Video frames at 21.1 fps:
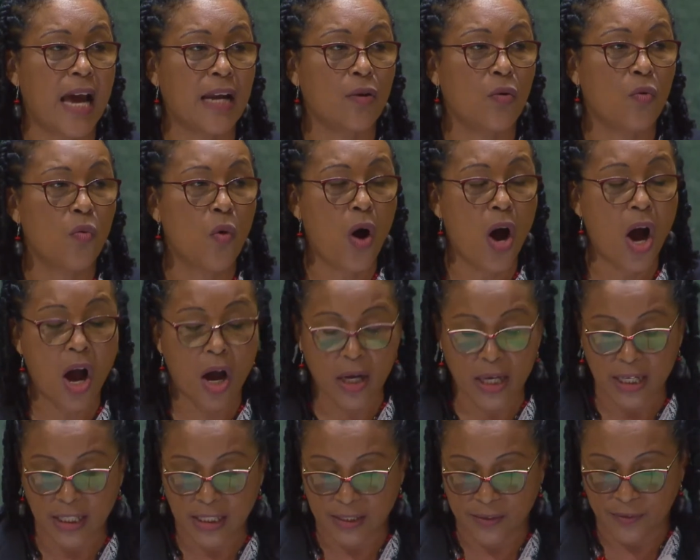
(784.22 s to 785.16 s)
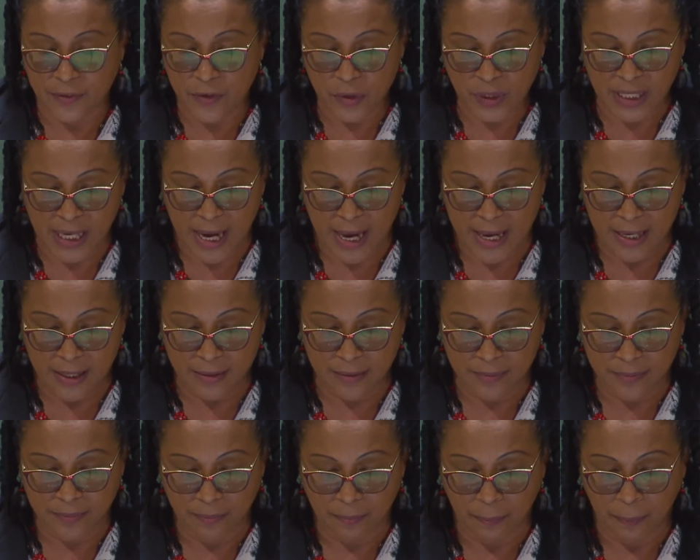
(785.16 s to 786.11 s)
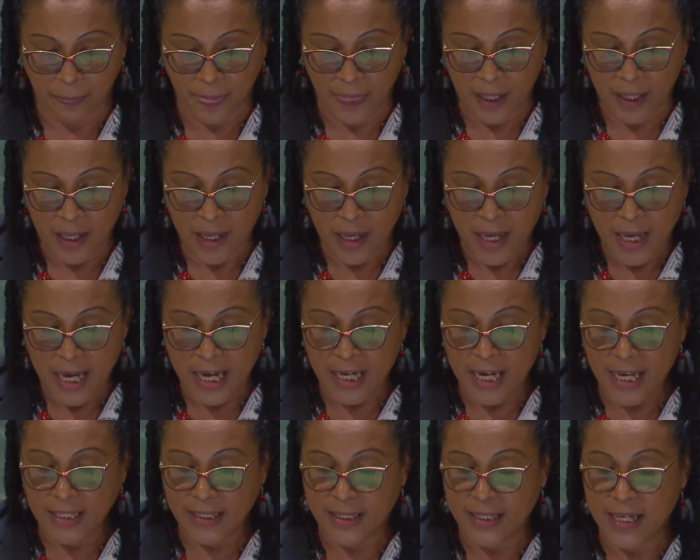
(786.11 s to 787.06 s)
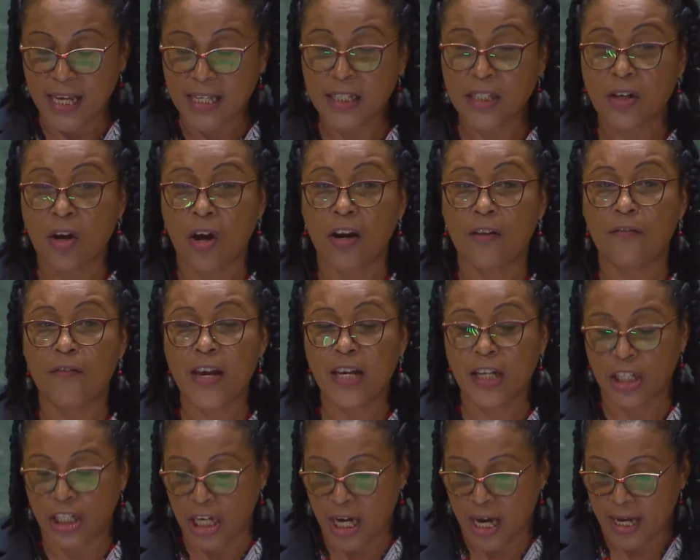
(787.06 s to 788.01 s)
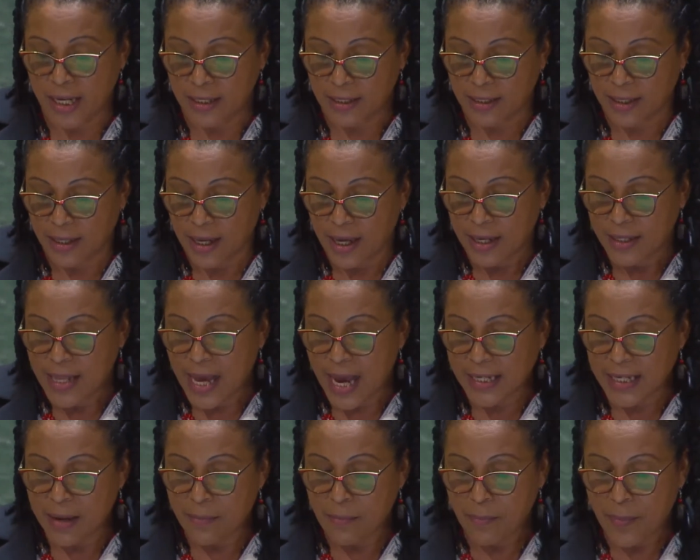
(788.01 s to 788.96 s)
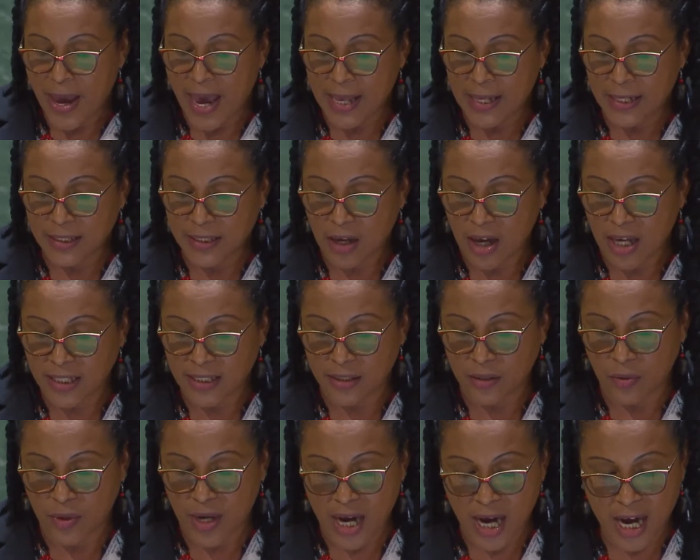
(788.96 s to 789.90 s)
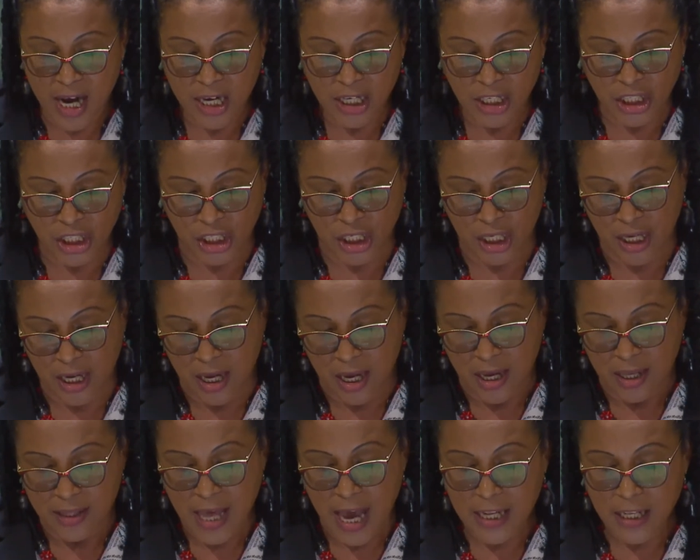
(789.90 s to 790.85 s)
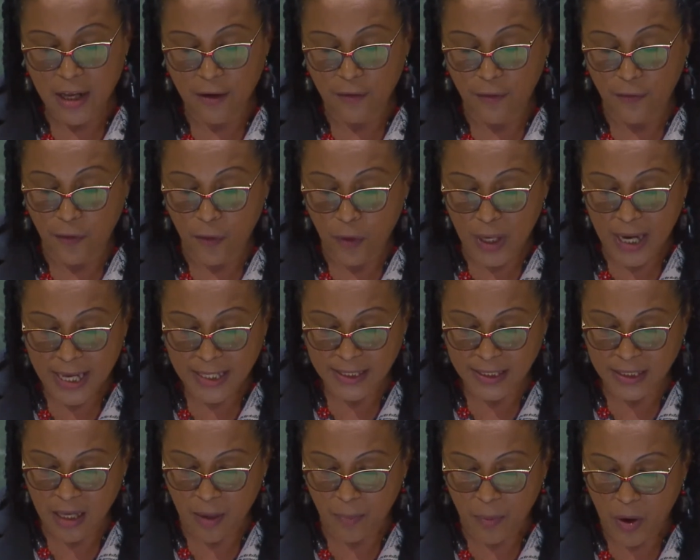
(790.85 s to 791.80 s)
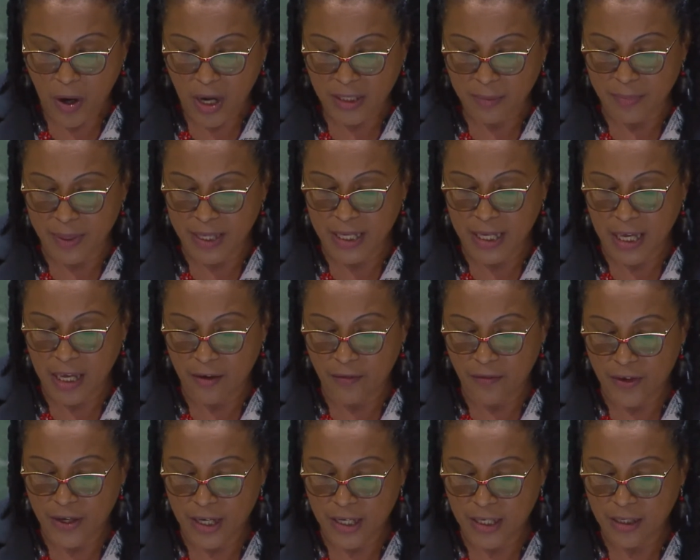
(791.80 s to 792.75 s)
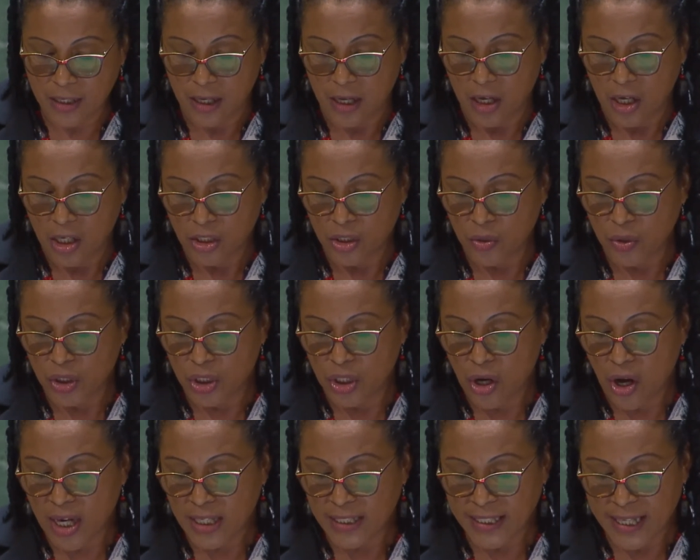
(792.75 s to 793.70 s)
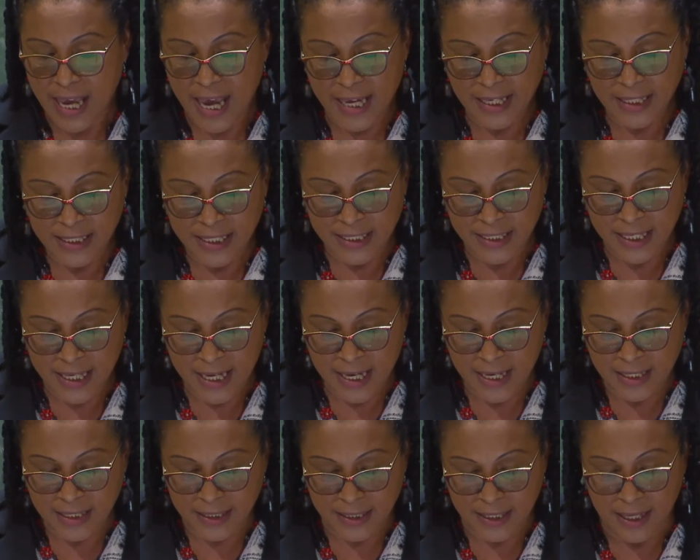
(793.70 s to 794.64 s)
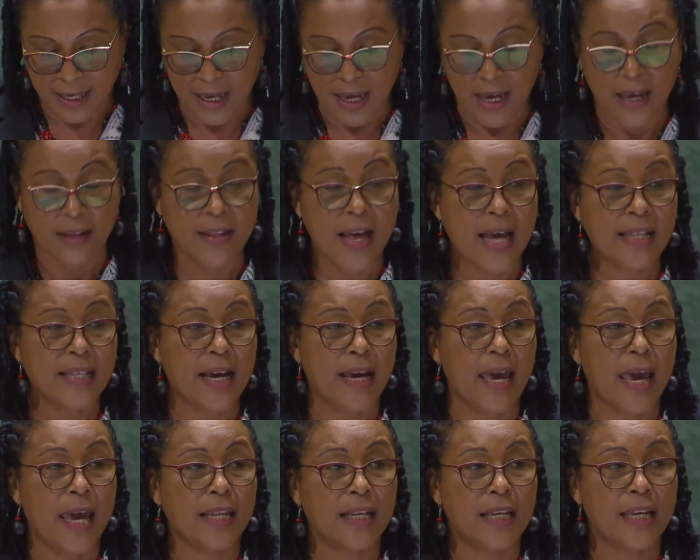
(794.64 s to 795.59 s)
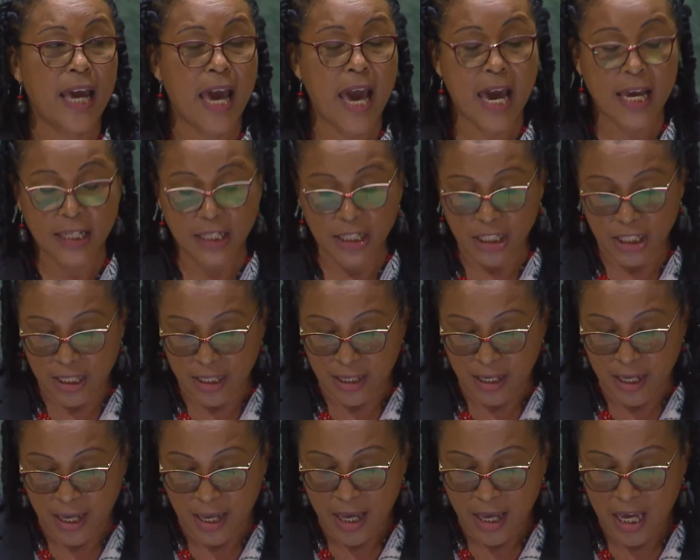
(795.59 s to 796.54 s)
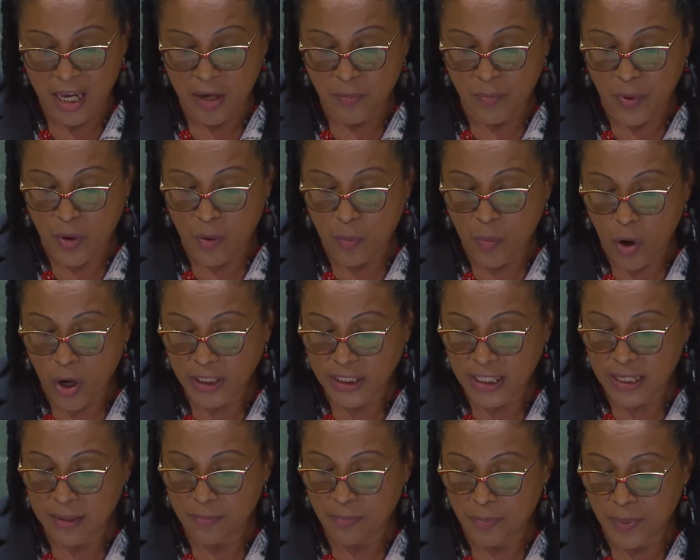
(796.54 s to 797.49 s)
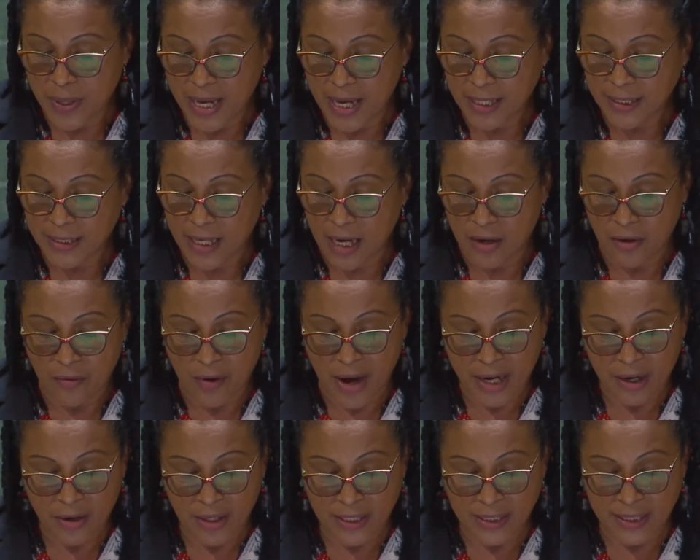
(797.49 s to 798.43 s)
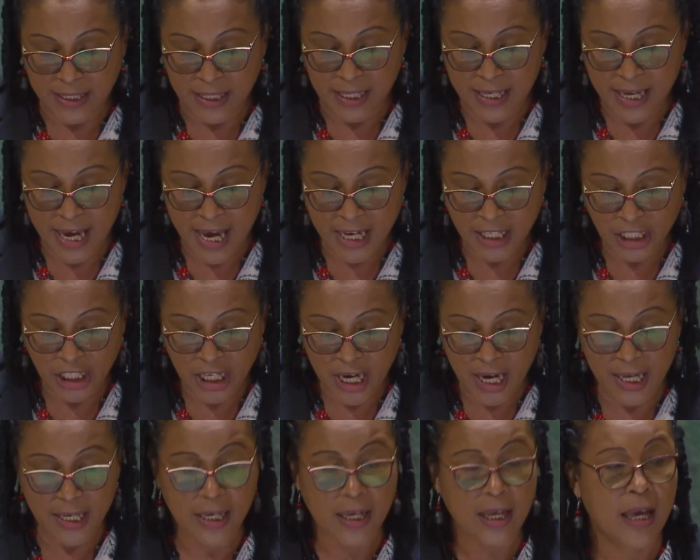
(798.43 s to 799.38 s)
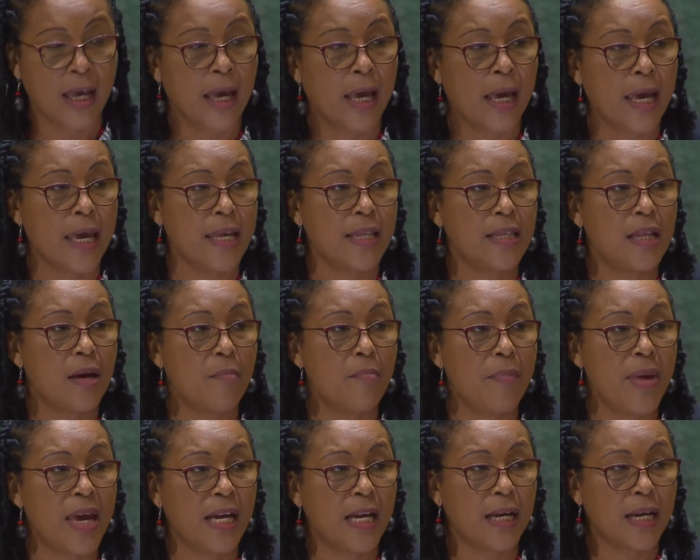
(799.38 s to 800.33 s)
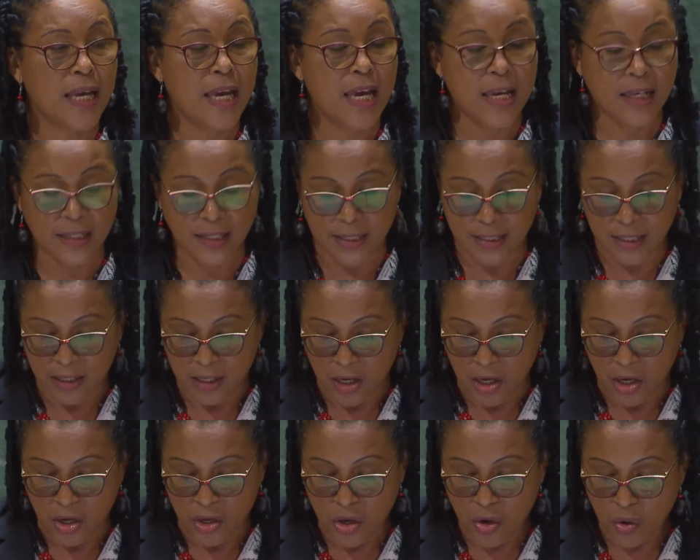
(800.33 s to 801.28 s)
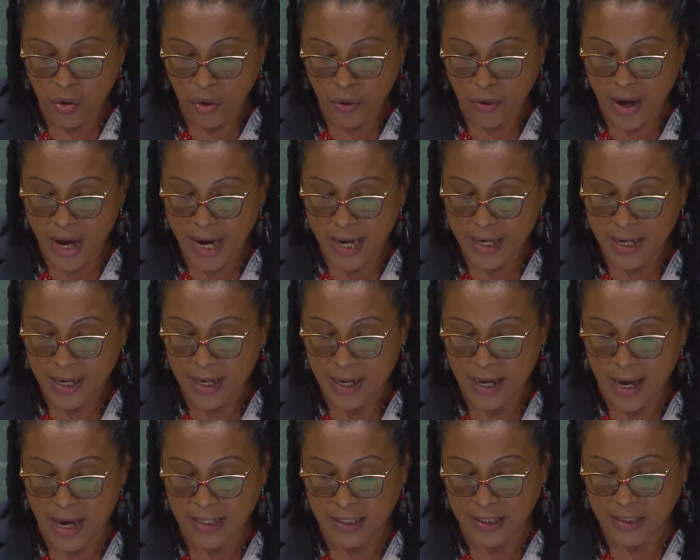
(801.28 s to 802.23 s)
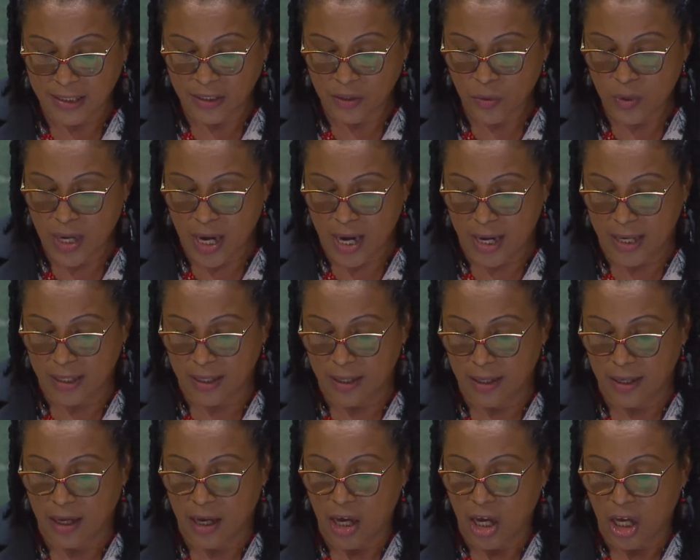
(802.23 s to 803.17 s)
that war is futile. It is this conviction that impels us to urge that the fullest support be given to those entities that are engaged in promoting peace and reconciliation in the Middle East, Ukraine, and Sudan.